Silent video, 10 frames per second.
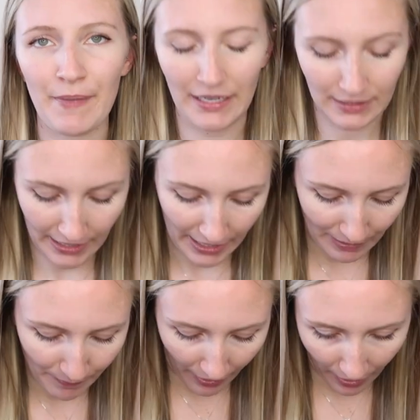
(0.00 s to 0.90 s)

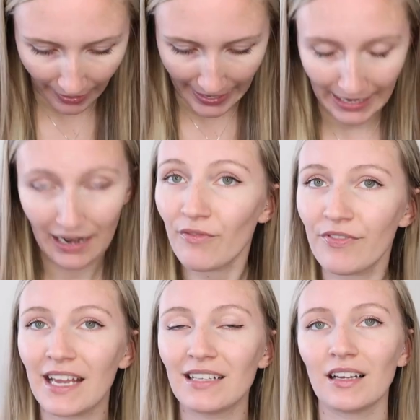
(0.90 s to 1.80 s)
basic, but I
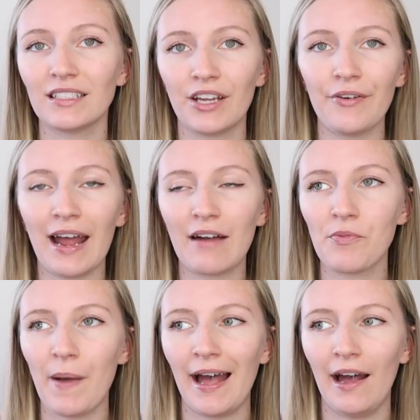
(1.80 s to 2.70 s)
love these. I don't
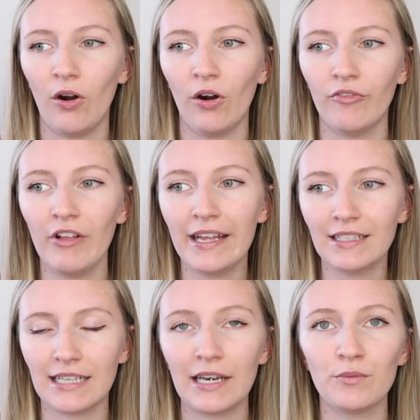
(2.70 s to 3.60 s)
have a pair of
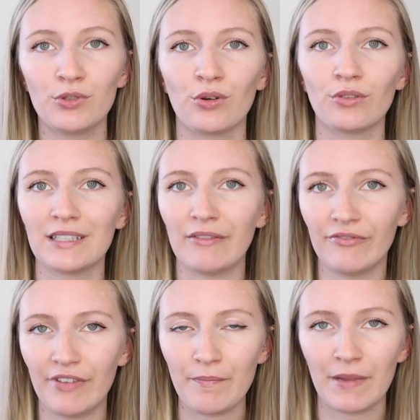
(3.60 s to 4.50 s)
denim shorts
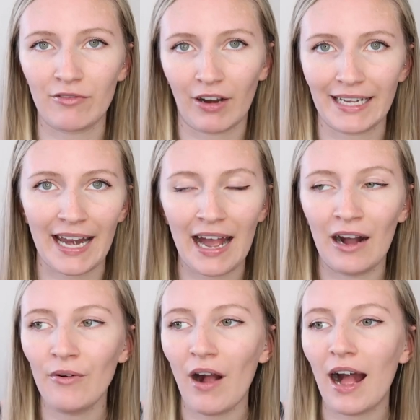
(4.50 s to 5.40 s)
that fit me right
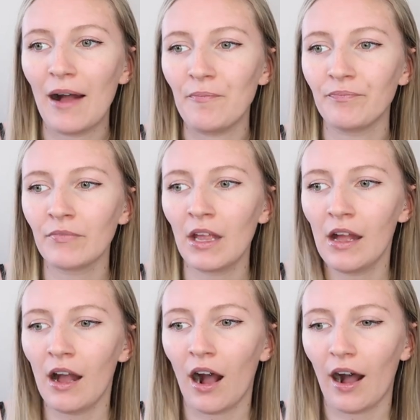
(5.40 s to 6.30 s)
now.
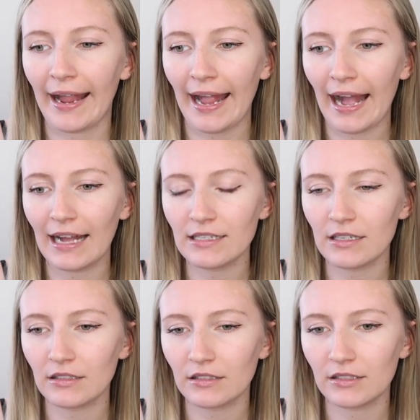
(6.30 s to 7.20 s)
I
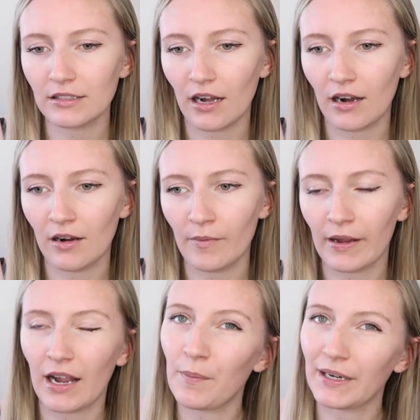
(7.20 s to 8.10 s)
had
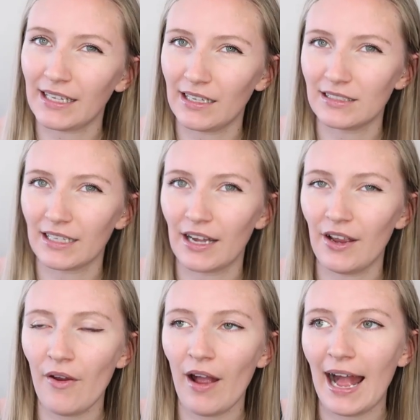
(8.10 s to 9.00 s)
some a couple of years
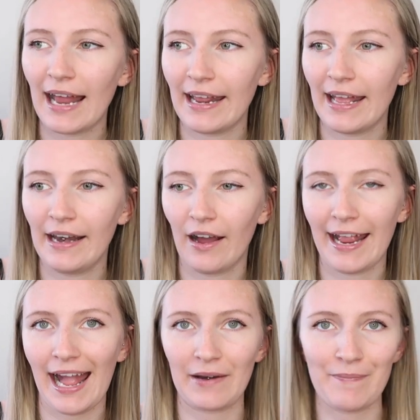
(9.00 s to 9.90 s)
ago and then
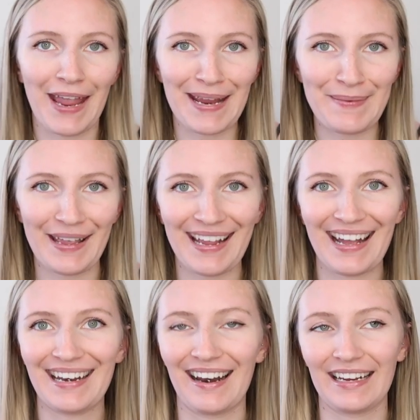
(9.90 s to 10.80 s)
I had a
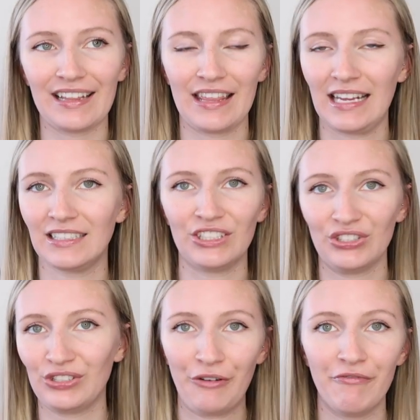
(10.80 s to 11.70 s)
baby and like things
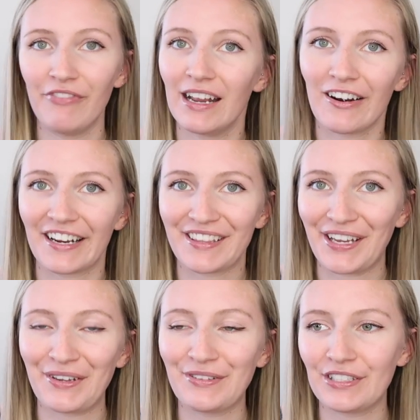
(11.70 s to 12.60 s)
just don't fit like
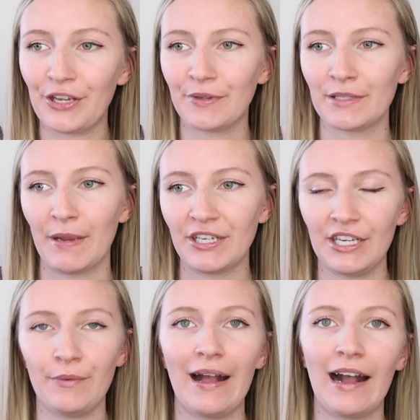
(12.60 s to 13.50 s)
they used to,
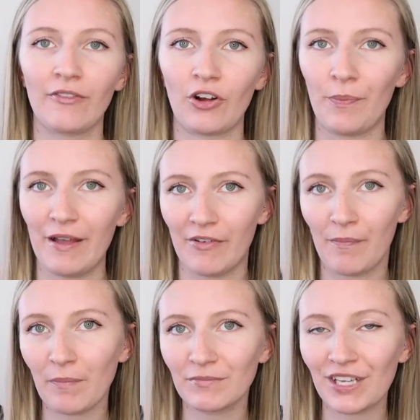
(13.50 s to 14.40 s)
especially where I've got a bit of a
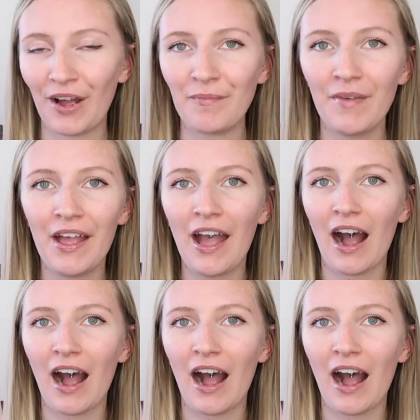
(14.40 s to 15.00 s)
mum tum.